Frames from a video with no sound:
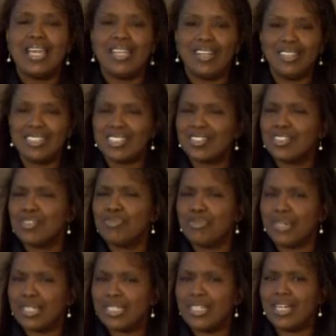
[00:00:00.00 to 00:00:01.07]
and also to
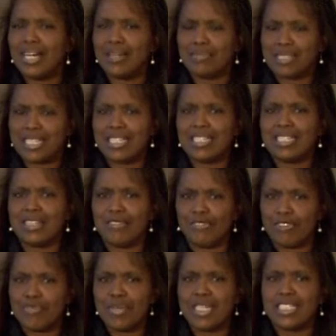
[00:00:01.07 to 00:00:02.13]
bring you updated
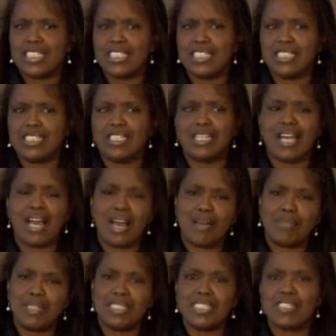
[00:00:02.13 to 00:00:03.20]
information,
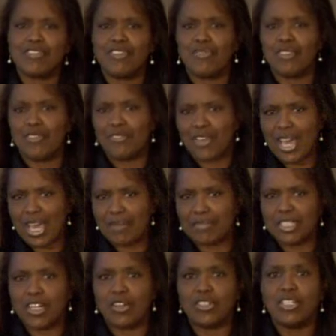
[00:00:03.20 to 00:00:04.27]
comments from the
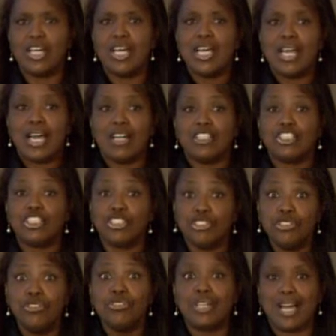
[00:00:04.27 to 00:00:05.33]
family on
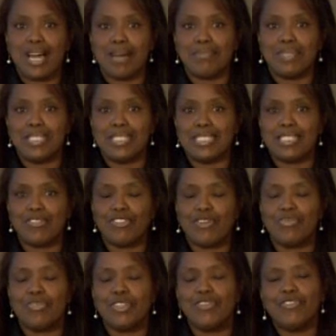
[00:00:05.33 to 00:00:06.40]
true comments
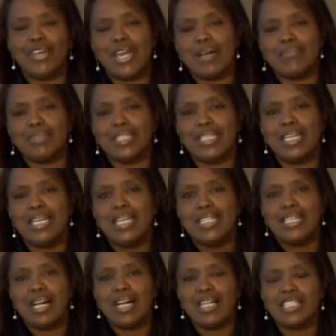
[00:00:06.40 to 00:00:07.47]
from the family
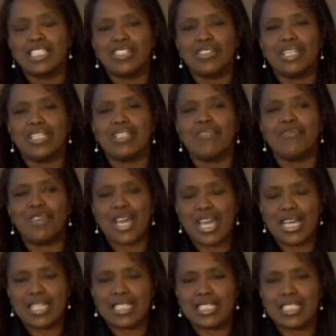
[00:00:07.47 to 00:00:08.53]
uh, so that the
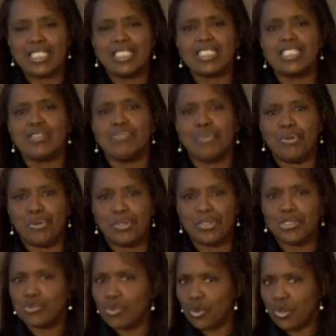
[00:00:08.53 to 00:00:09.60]
fans and the
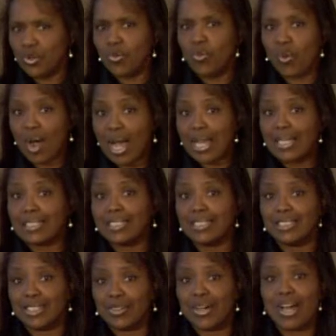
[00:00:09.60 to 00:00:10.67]
supporters worldwide
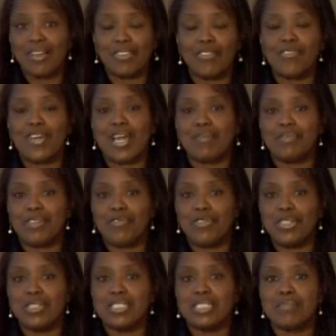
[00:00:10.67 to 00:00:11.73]
can know how the family
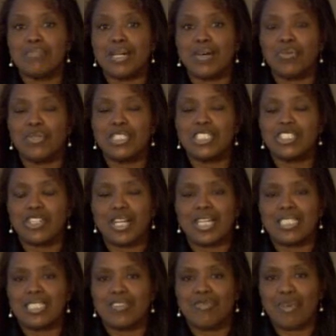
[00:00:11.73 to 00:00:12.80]
feels about what's
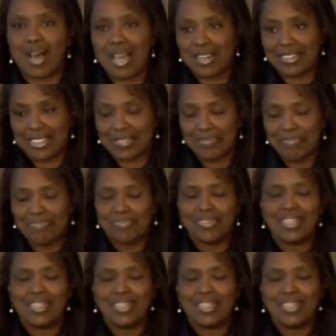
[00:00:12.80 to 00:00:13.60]
transpiring.